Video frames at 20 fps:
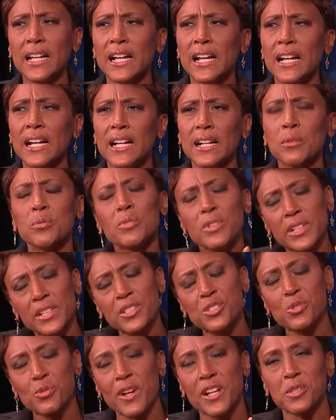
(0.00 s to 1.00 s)
Well, it
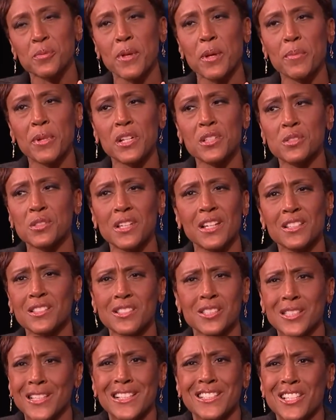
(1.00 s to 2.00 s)
is a transplant, but
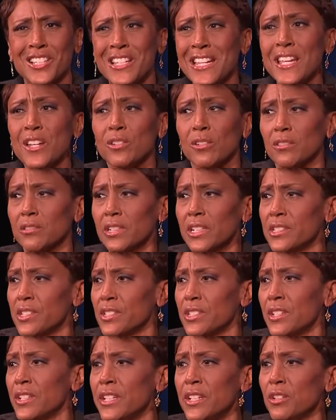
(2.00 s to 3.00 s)
it's a needle. It's just
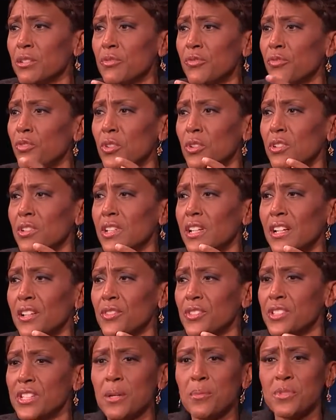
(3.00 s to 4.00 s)
a needle full of
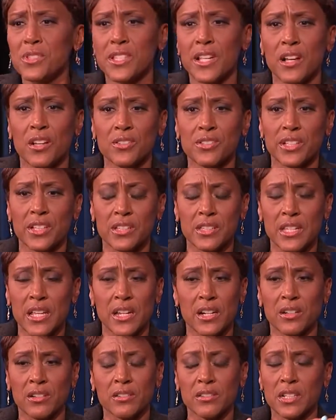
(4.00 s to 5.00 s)
stem cells that
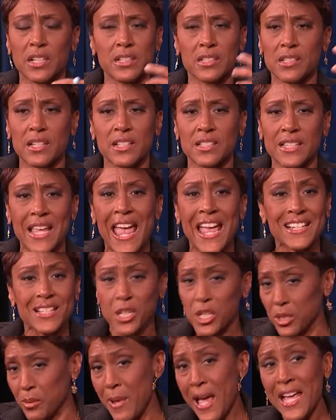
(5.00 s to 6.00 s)
are, it's
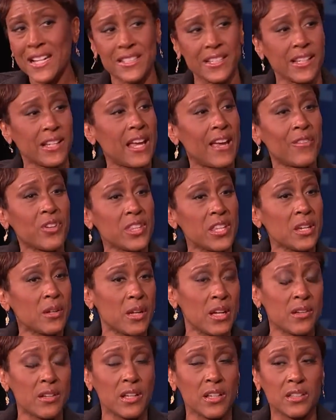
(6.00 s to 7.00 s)
anticlimactic, everything
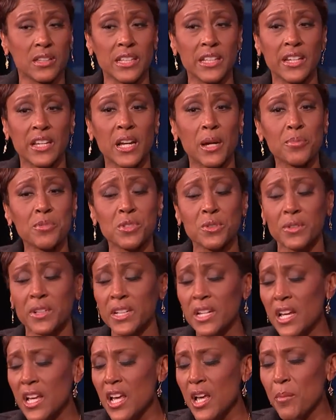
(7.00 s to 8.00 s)
leading up to it.
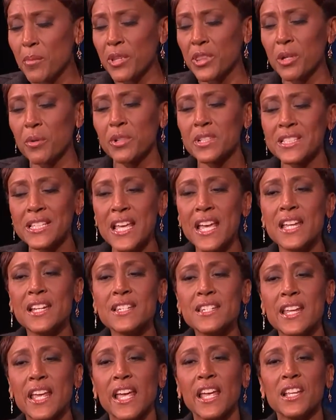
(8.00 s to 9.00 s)
But there were 10
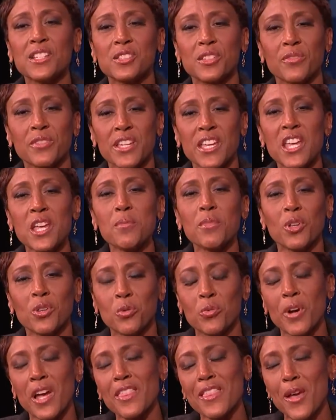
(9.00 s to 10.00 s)
days of chemo. The
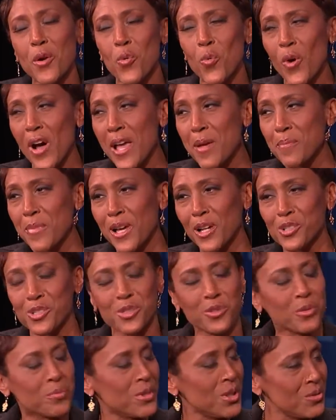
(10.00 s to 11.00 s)
way they wipe out
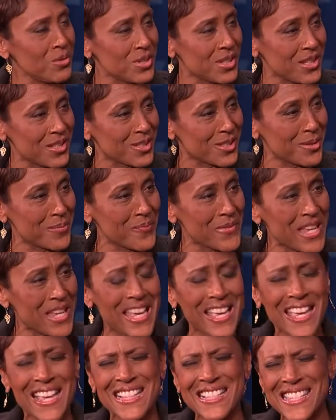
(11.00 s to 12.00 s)
your immune system,
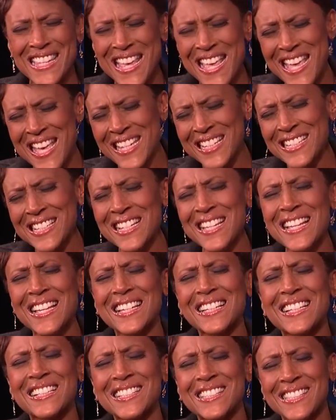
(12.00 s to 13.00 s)
10
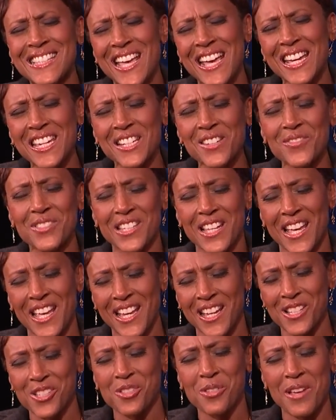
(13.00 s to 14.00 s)
consecutive
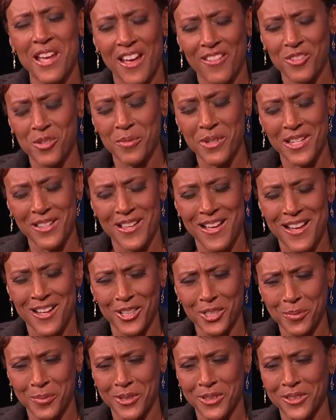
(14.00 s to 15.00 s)
days you have to be in the
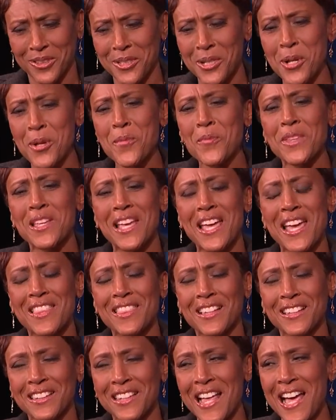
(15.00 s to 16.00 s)
hospital, and
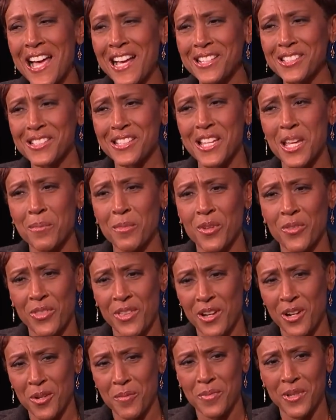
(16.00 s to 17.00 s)
the last
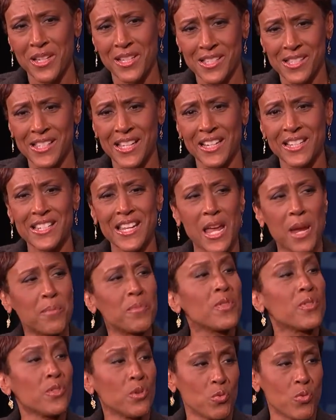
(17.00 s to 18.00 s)
chemotherapy is nicknamed
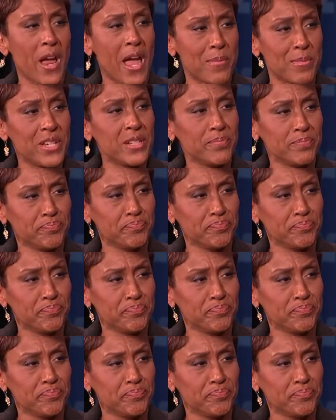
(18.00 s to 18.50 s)
the rabbit.